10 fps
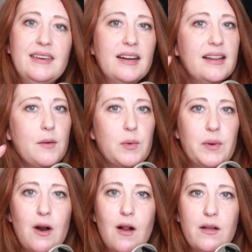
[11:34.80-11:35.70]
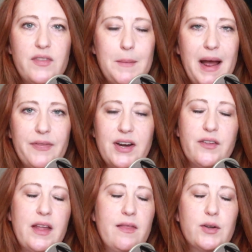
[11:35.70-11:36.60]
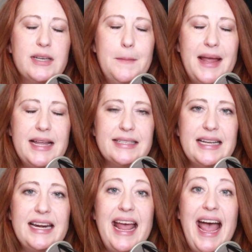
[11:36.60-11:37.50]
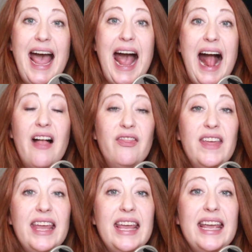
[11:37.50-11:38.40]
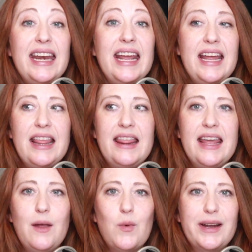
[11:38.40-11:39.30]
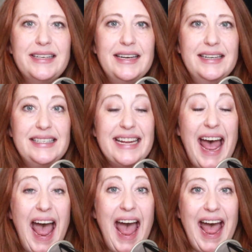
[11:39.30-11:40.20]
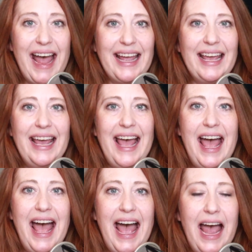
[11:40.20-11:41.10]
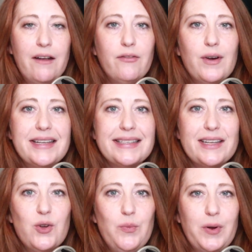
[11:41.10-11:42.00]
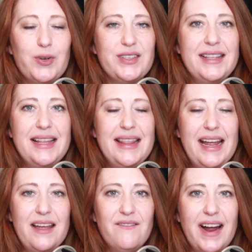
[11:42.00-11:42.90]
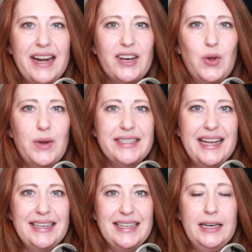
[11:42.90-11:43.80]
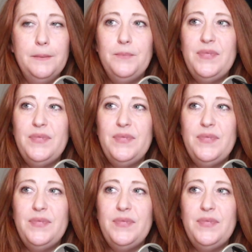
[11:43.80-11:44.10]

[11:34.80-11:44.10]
they would put all of them out there. They looked amazing. And then they would tag every single person that they invited who attended.